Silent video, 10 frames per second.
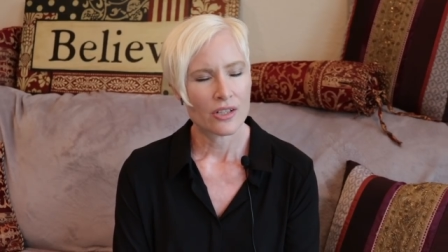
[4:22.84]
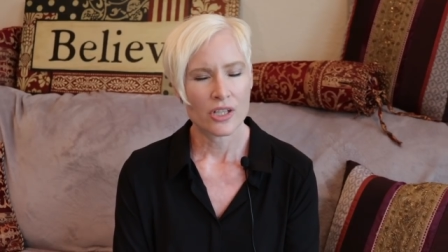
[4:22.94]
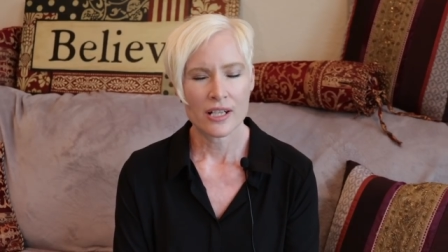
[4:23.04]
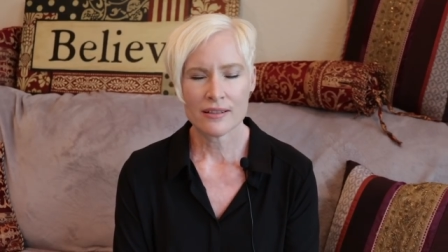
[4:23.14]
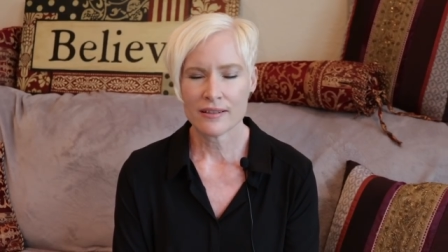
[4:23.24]

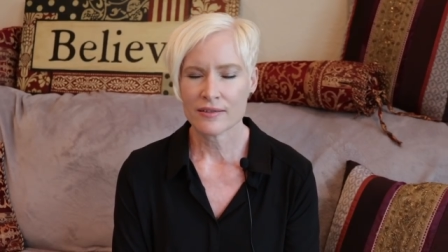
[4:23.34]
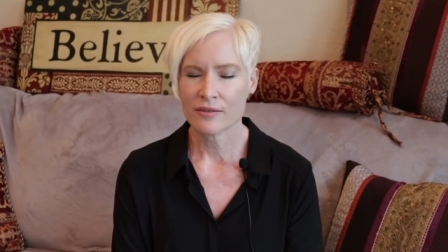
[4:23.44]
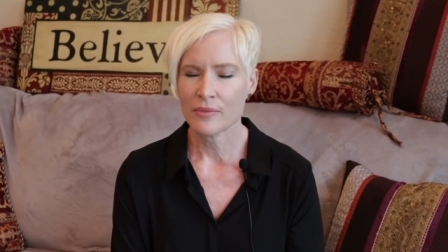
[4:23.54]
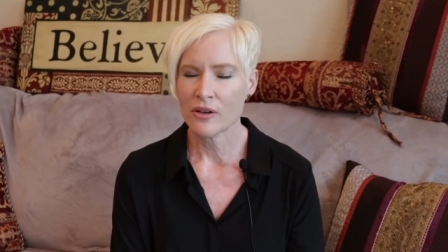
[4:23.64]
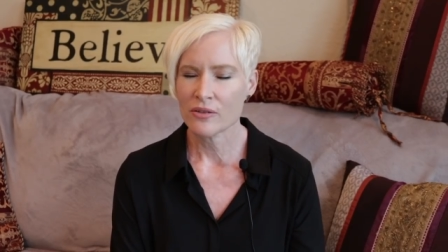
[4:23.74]
She doesn't
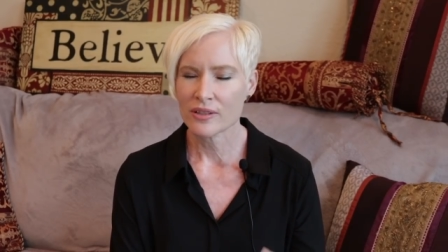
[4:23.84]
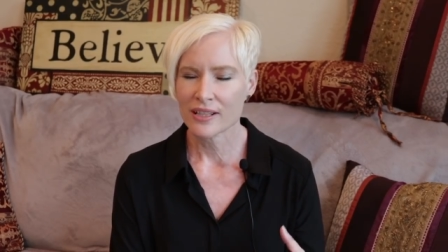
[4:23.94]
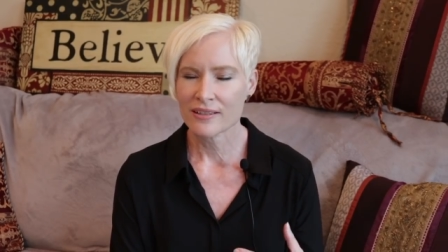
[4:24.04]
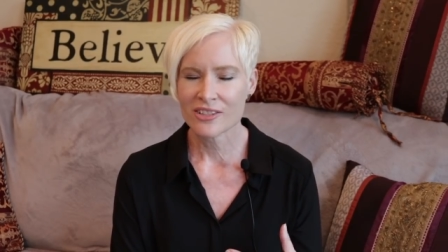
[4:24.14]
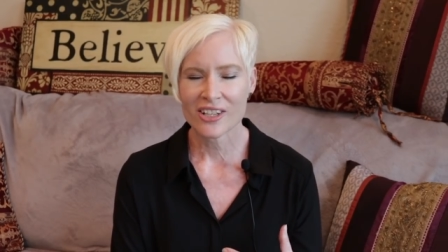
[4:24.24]
smoke,
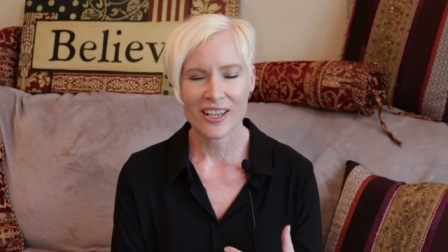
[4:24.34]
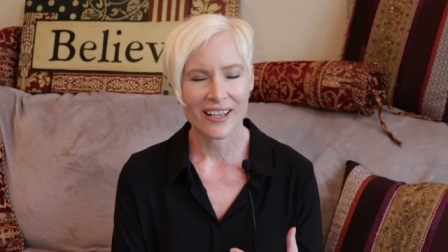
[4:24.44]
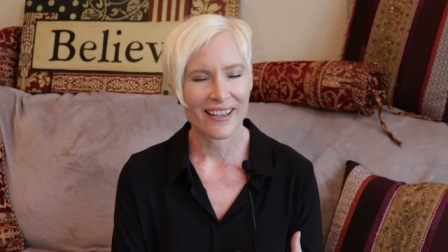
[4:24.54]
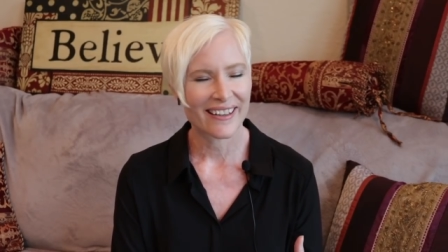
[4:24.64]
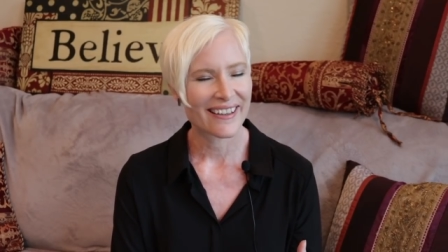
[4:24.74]
does she?